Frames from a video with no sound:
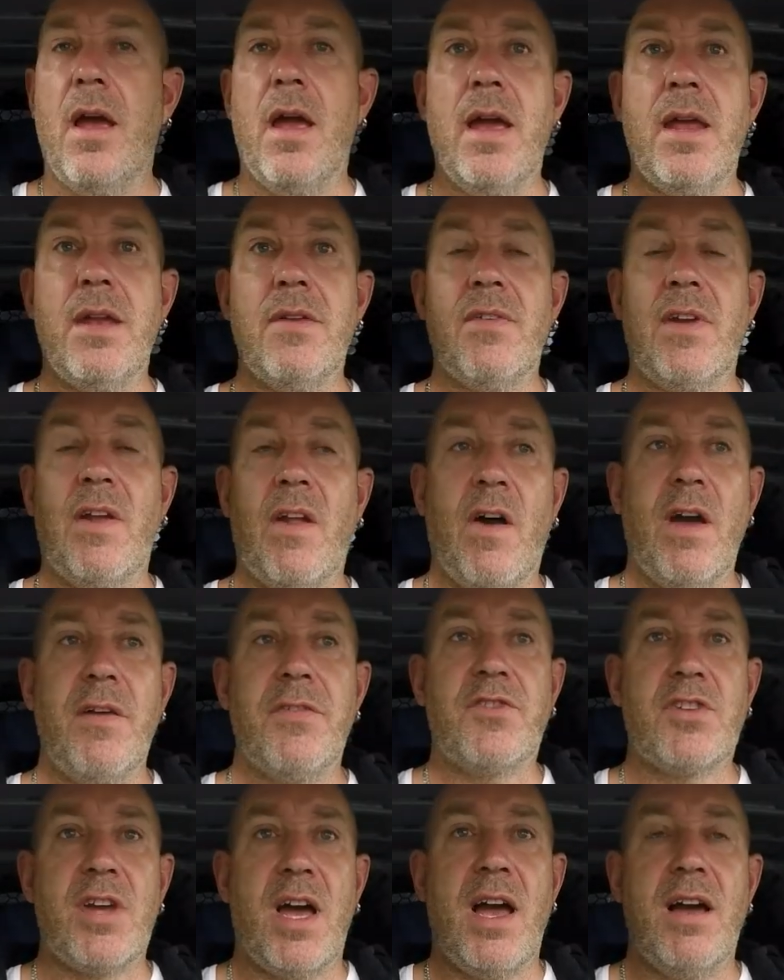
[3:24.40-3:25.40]
in the
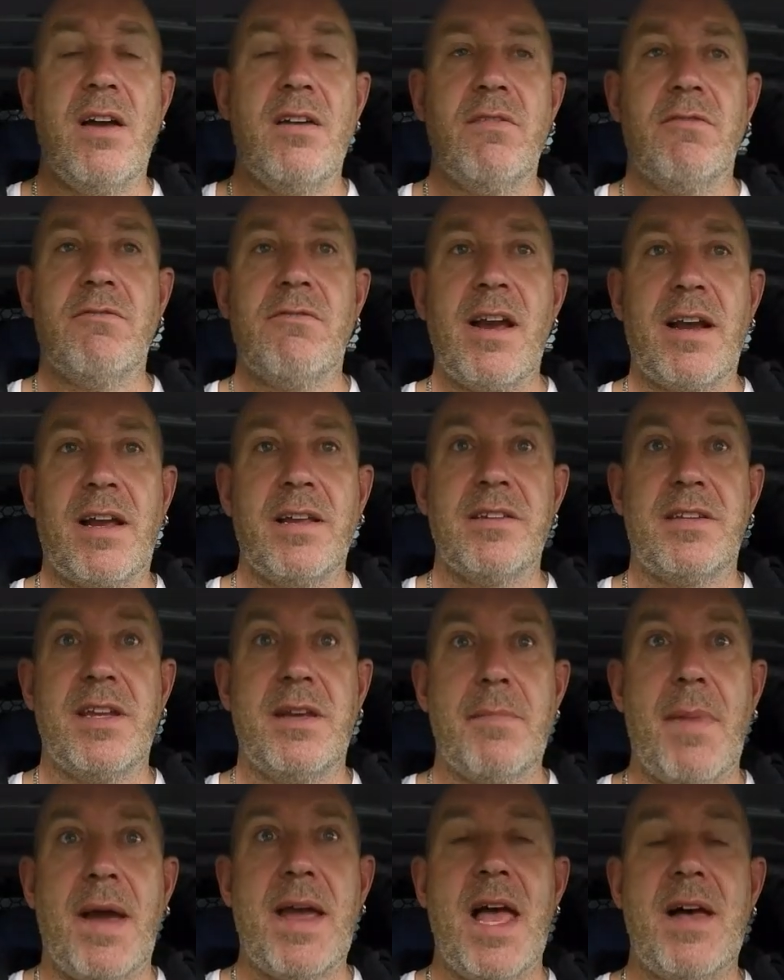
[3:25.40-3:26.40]
live chat reckons he
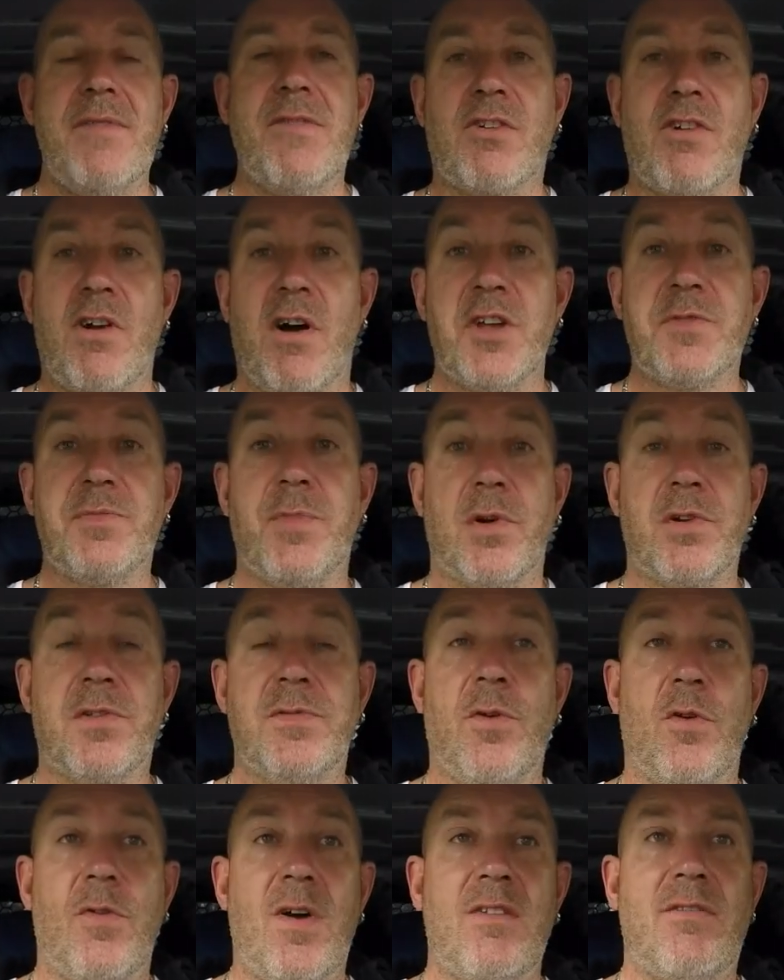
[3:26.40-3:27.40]
may have a grass box
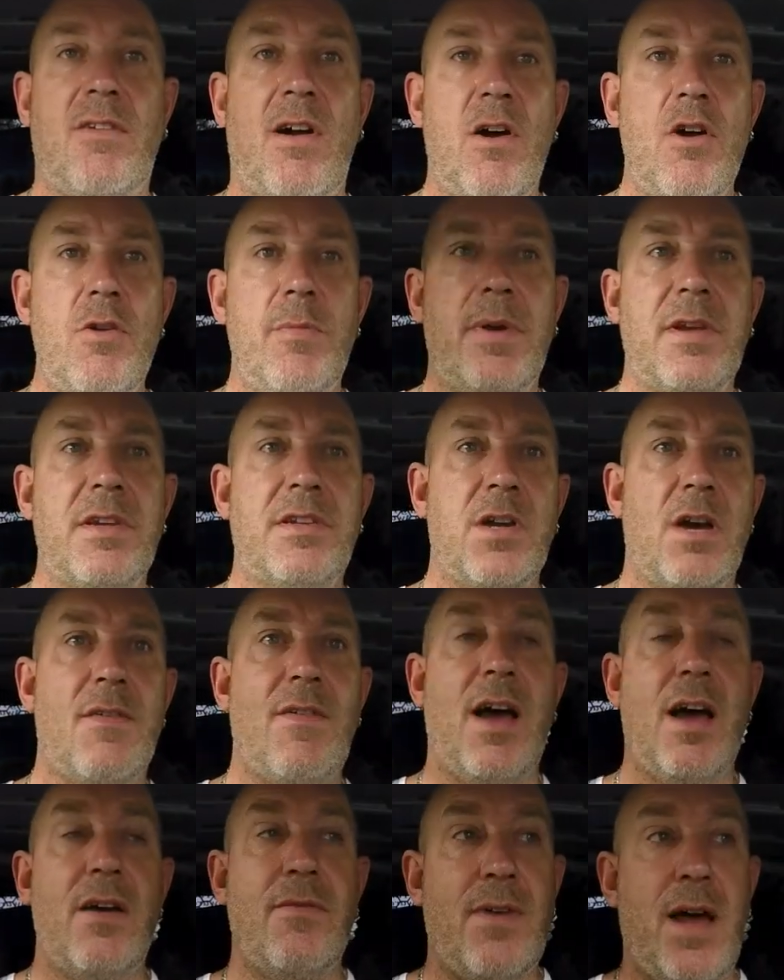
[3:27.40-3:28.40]
for that Ryobi so
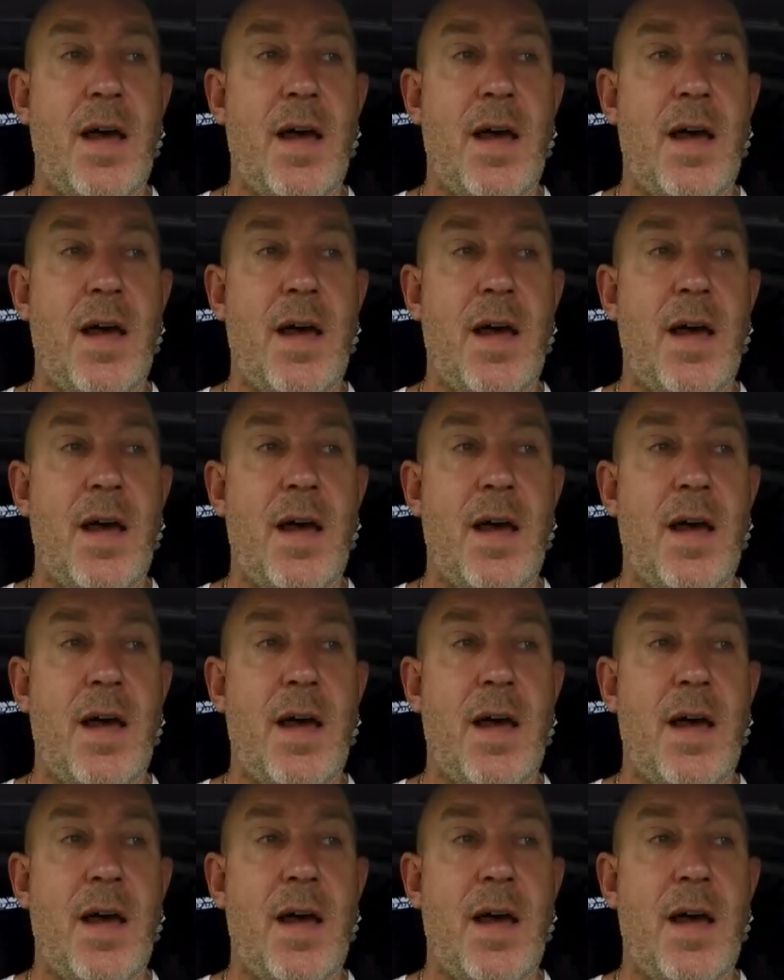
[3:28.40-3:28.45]
that